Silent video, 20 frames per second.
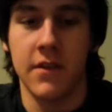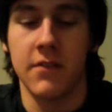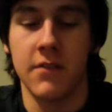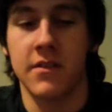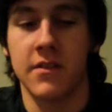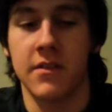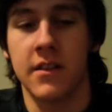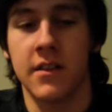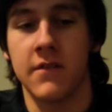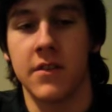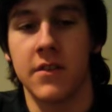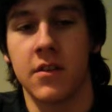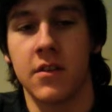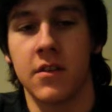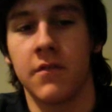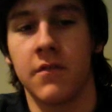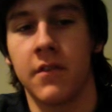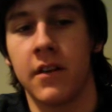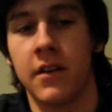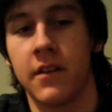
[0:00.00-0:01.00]
receiver
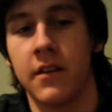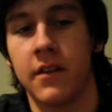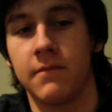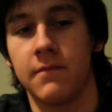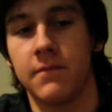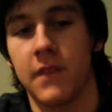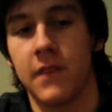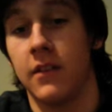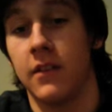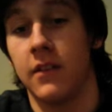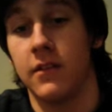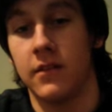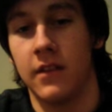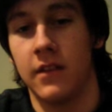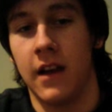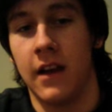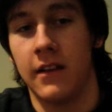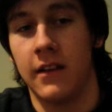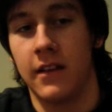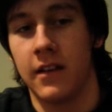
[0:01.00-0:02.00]
software
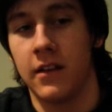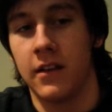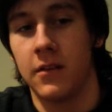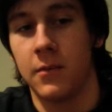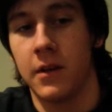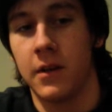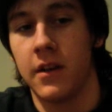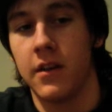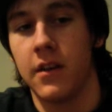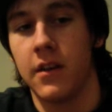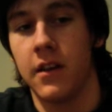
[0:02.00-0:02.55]
and hardware.